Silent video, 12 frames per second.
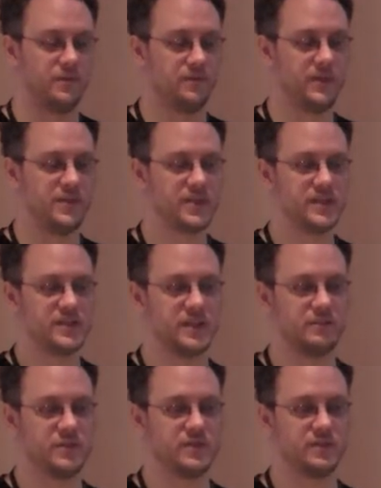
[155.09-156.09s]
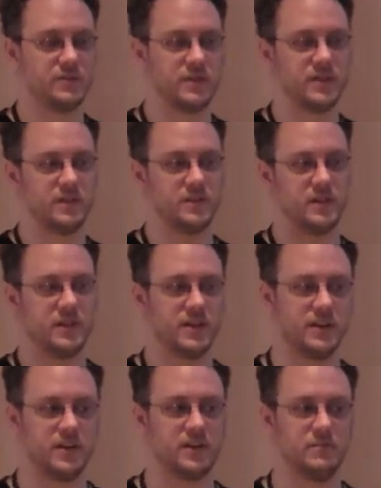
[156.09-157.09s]
VJs have been doing
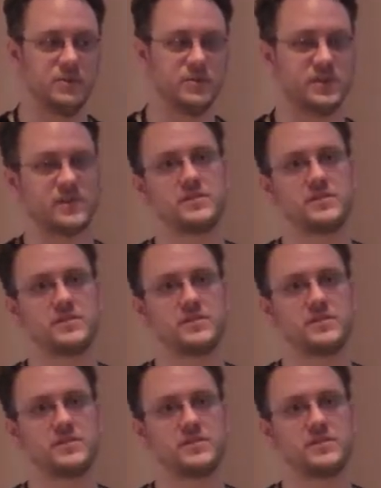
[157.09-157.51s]
music